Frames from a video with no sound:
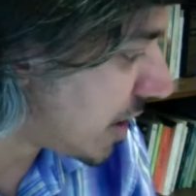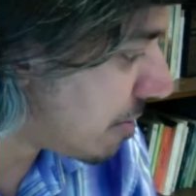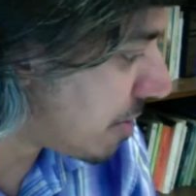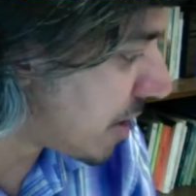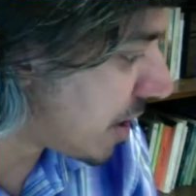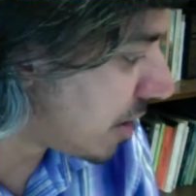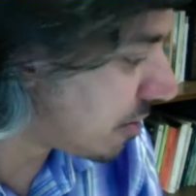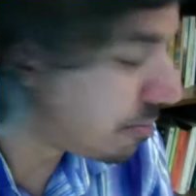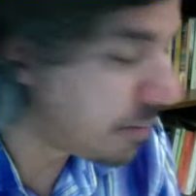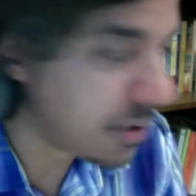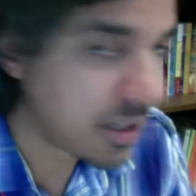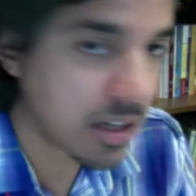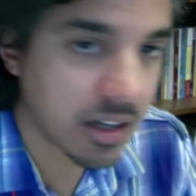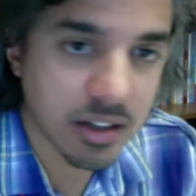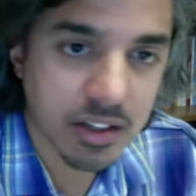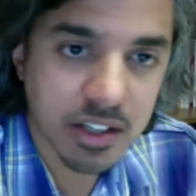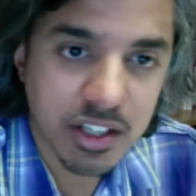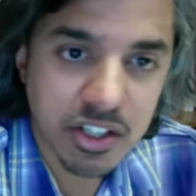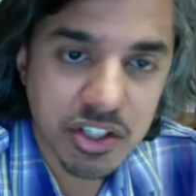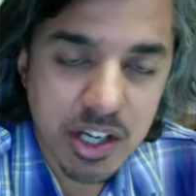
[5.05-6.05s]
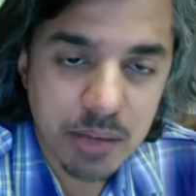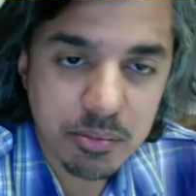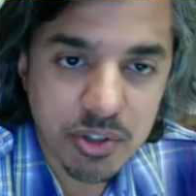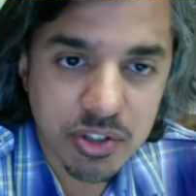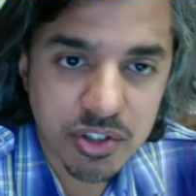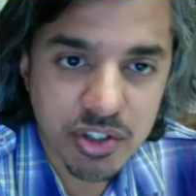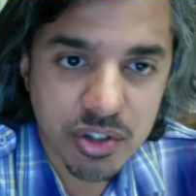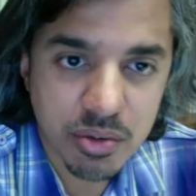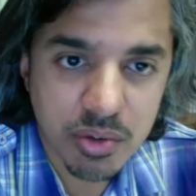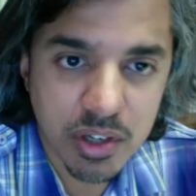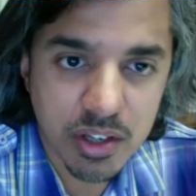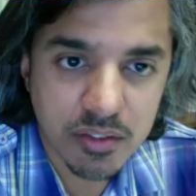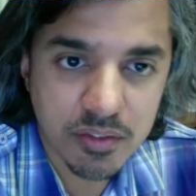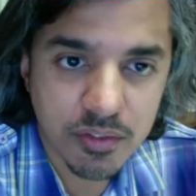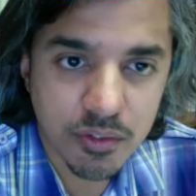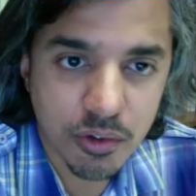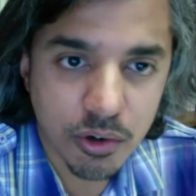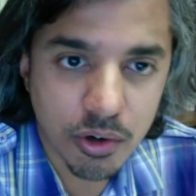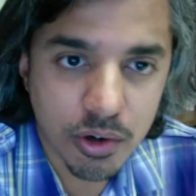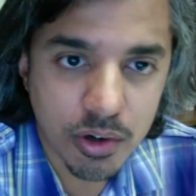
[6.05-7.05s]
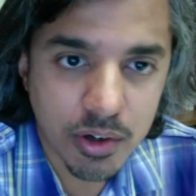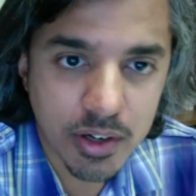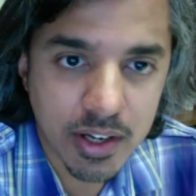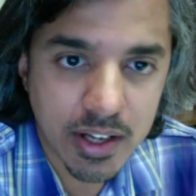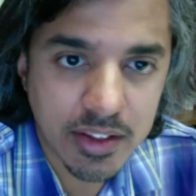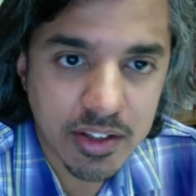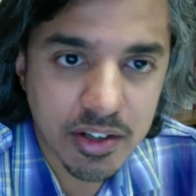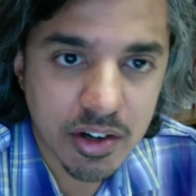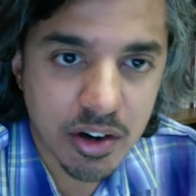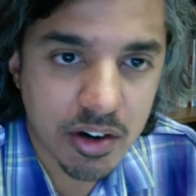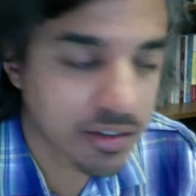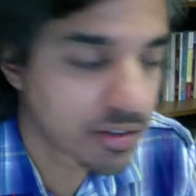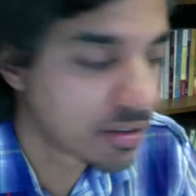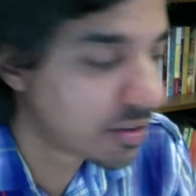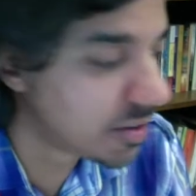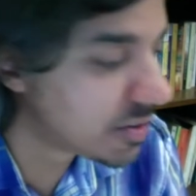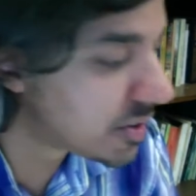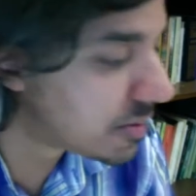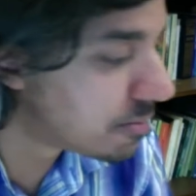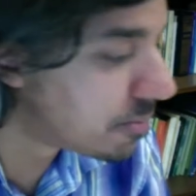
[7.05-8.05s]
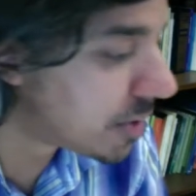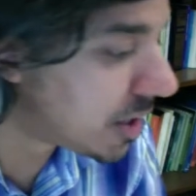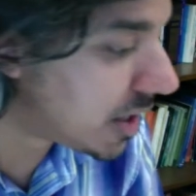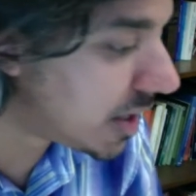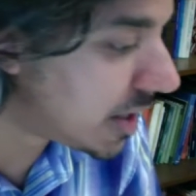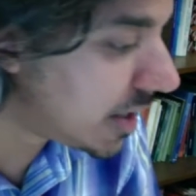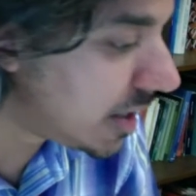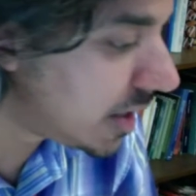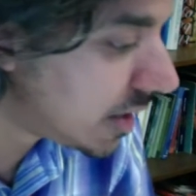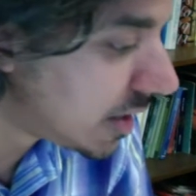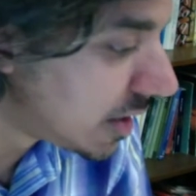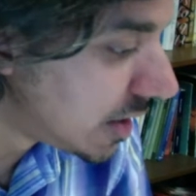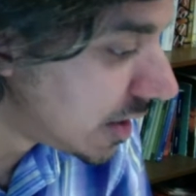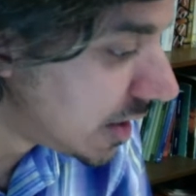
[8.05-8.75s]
about Bianchi chapters 3 and 4 and the articles by